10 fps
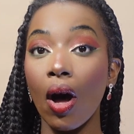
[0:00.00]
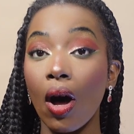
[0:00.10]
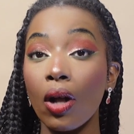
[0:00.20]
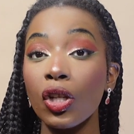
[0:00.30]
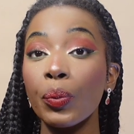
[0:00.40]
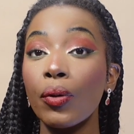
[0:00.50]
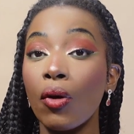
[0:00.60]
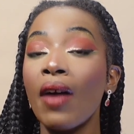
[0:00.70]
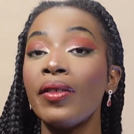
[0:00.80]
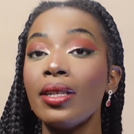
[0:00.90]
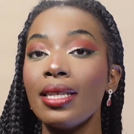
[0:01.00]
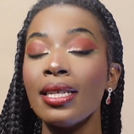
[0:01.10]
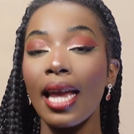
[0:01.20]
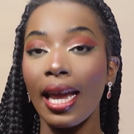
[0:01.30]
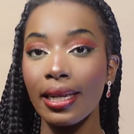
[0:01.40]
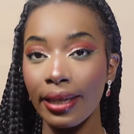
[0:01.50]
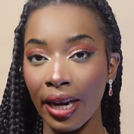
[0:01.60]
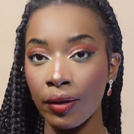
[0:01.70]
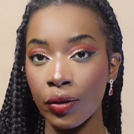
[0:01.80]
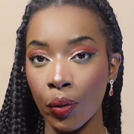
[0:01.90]
All provinces and
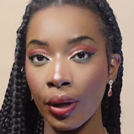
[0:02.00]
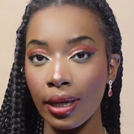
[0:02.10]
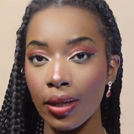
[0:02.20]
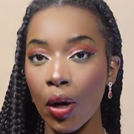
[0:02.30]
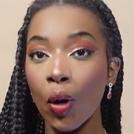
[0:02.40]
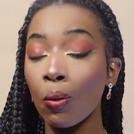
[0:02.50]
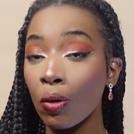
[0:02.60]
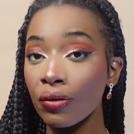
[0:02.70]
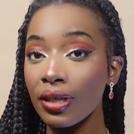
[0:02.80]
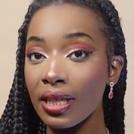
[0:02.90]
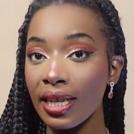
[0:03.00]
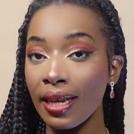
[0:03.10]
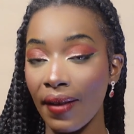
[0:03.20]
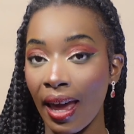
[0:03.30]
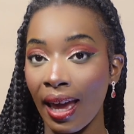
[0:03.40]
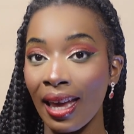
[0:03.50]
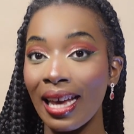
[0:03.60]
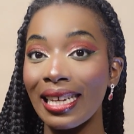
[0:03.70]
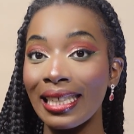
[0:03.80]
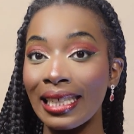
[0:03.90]
territories will receive a
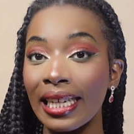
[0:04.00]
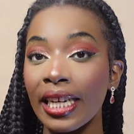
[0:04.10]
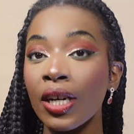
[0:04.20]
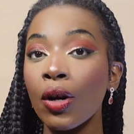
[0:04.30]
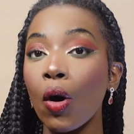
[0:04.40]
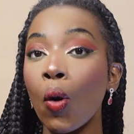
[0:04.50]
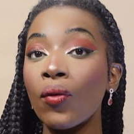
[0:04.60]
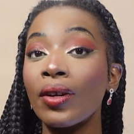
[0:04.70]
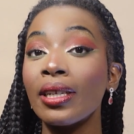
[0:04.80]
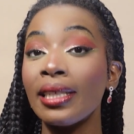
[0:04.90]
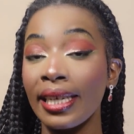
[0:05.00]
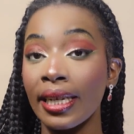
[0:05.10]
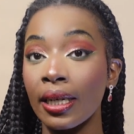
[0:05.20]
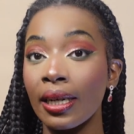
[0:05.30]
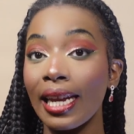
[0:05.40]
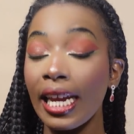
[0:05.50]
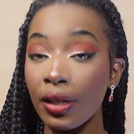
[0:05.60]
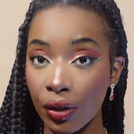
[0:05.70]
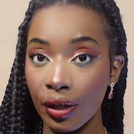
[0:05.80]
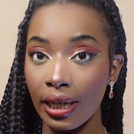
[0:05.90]
year-over-year -year
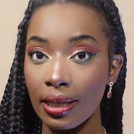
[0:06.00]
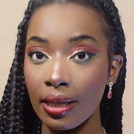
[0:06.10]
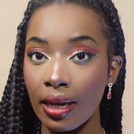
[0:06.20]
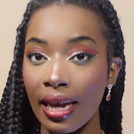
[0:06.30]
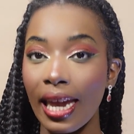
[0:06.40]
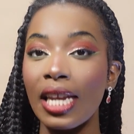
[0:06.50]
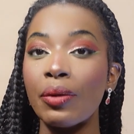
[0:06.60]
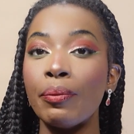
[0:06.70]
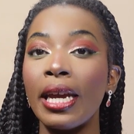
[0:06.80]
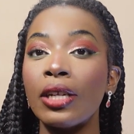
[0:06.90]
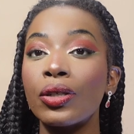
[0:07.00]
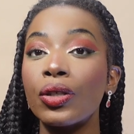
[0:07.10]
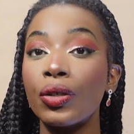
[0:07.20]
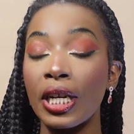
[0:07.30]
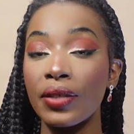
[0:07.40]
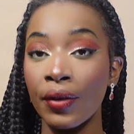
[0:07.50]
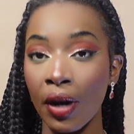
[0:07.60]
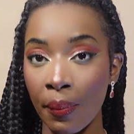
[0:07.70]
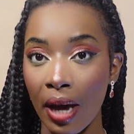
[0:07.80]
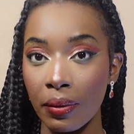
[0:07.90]
increase in major transfer
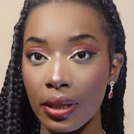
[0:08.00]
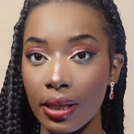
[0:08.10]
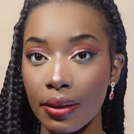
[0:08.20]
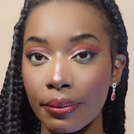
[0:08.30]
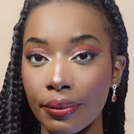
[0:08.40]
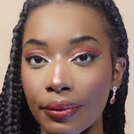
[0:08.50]
amounts.